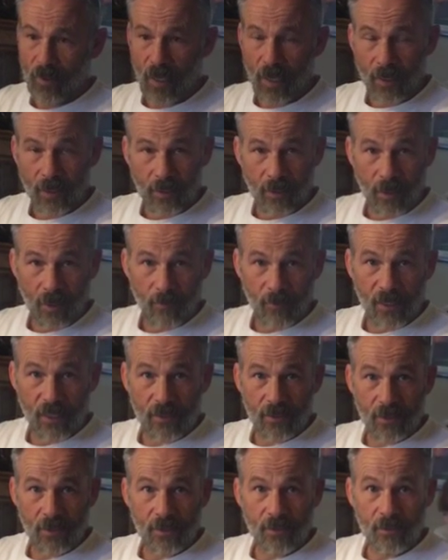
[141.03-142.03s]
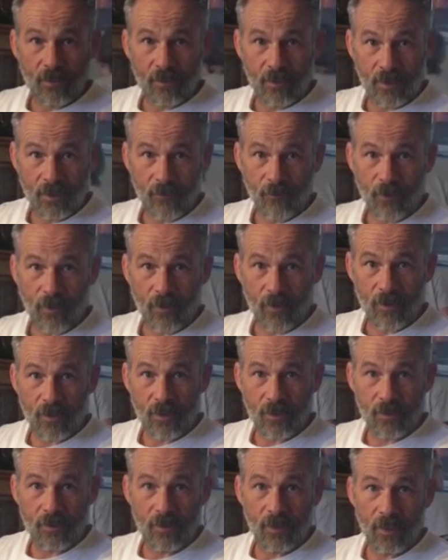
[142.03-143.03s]
economics, as far
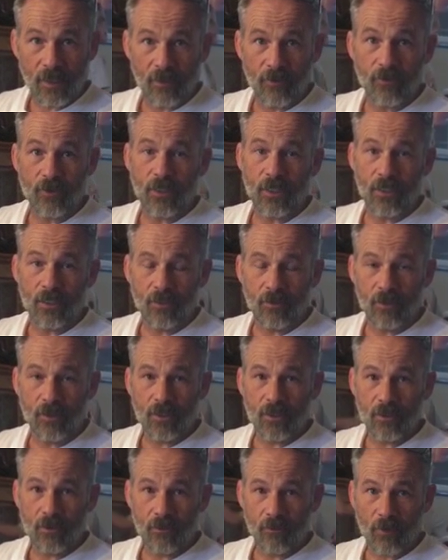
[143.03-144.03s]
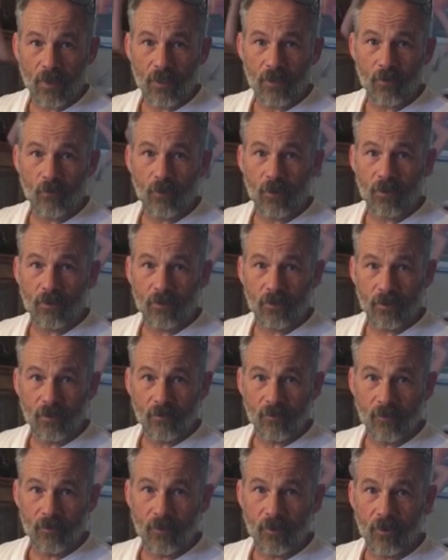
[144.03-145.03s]
as energy use throughout the world,
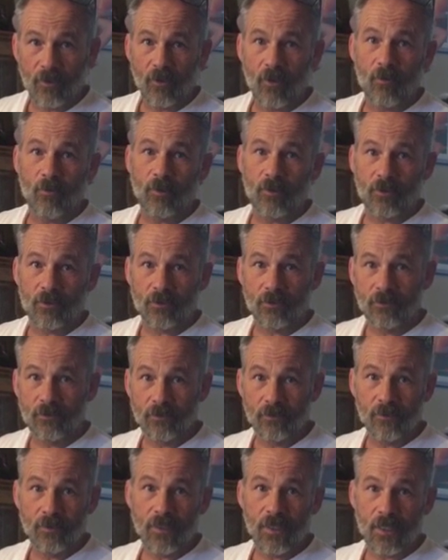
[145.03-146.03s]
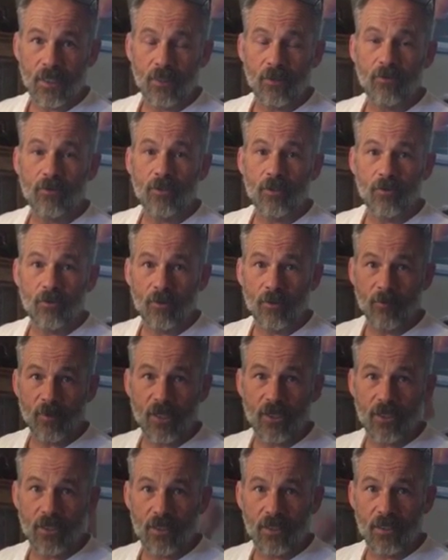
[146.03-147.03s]
global CO2
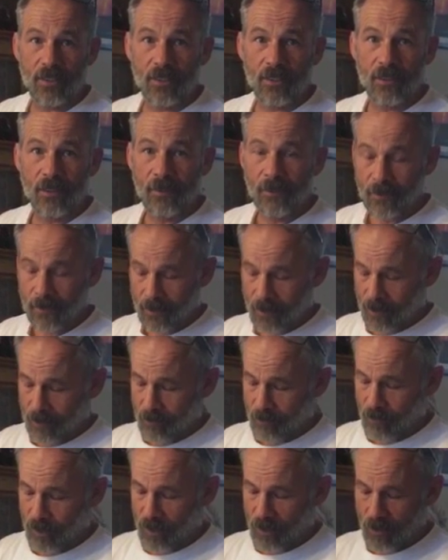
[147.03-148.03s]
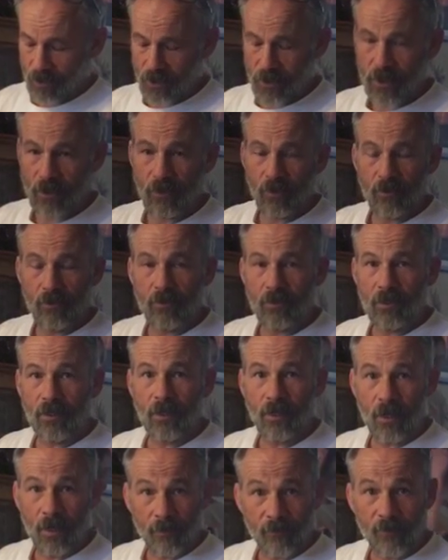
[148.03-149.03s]
emissions, but also
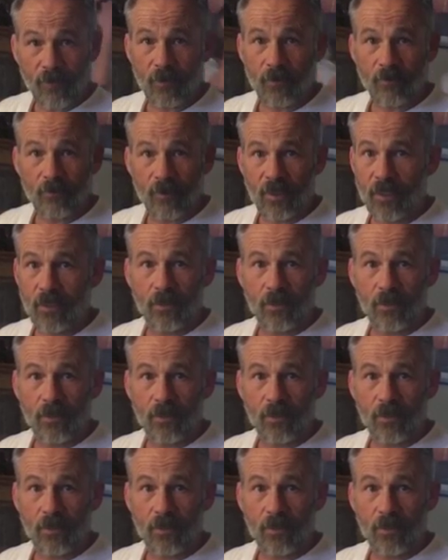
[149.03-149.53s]
comfort.